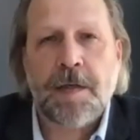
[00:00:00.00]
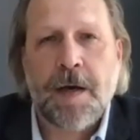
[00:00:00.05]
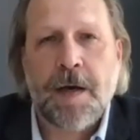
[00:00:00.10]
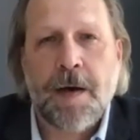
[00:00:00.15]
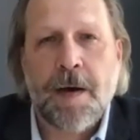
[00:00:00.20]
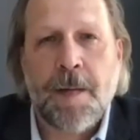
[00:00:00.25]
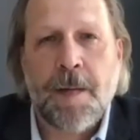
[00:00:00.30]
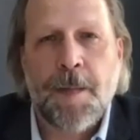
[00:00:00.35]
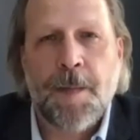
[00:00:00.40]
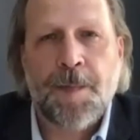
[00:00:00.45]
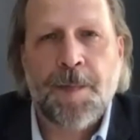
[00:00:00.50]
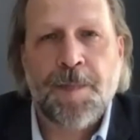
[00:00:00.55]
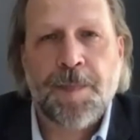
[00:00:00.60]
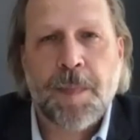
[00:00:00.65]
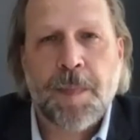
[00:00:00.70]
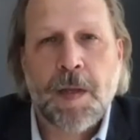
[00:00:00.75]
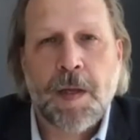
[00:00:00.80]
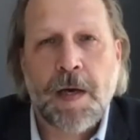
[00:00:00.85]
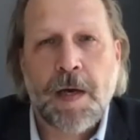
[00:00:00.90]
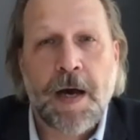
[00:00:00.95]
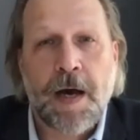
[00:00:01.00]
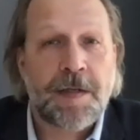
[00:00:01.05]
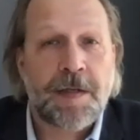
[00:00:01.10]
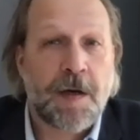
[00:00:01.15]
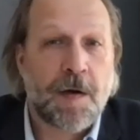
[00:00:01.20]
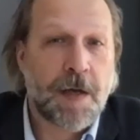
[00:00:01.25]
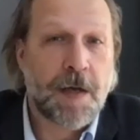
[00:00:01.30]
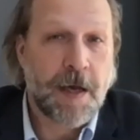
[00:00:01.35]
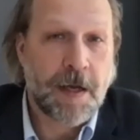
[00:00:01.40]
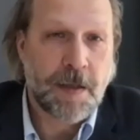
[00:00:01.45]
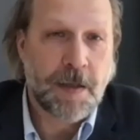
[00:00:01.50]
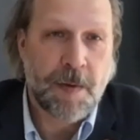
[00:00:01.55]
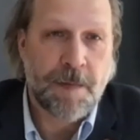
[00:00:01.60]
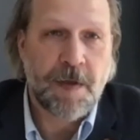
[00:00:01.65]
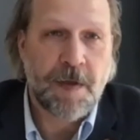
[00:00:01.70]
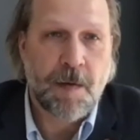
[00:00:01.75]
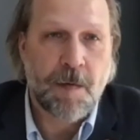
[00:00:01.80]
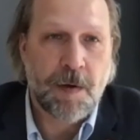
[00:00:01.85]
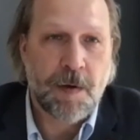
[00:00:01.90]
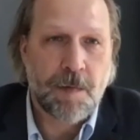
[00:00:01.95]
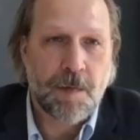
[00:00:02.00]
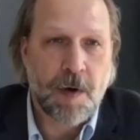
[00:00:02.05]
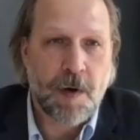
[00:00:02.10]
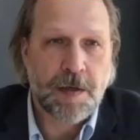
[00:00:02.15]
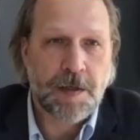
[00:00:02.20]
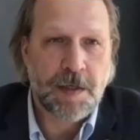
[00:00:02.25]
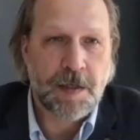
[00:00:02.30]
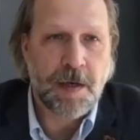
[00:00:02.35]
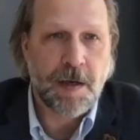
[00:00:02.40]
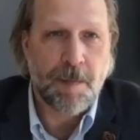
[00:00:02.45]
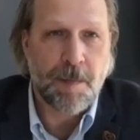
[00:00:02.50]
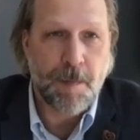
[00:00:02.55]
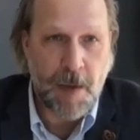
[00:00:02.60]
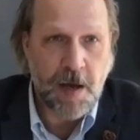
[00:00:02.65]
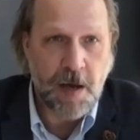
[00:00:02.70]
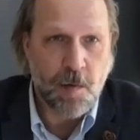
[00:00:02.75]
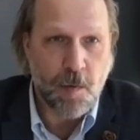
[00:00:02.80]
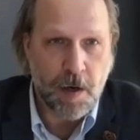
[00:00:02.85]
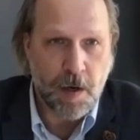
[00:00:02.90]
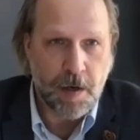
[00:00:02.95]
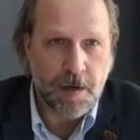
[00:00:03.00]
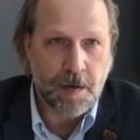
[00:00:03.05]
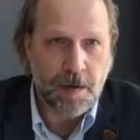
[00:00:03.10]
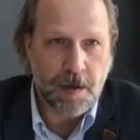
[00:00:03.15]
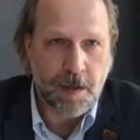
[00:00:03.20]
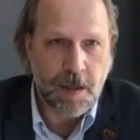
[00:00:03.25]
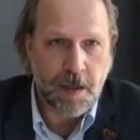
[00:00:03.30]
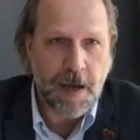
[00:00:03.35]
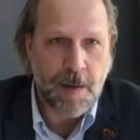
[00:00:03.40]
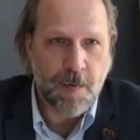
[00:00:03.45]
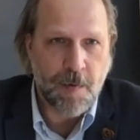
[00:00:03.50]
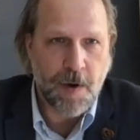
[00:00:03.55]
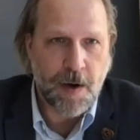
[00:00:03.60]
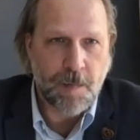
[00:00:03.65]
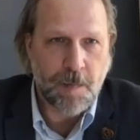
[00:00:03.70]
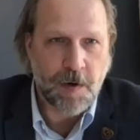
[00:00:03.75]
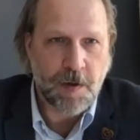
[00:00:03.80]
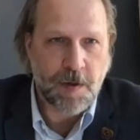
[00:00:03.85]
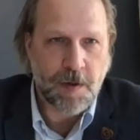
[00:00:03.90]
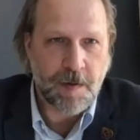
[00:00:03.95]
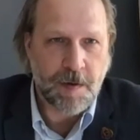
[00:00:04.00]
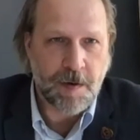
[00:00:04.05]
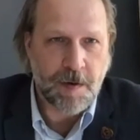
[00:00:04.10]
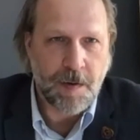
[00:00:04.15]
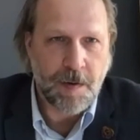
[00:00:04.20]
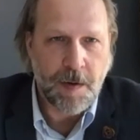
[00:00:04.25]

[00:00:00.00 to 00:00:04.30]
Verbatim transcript: Cocktail Kingdom if they would want to make one and collaborate with it.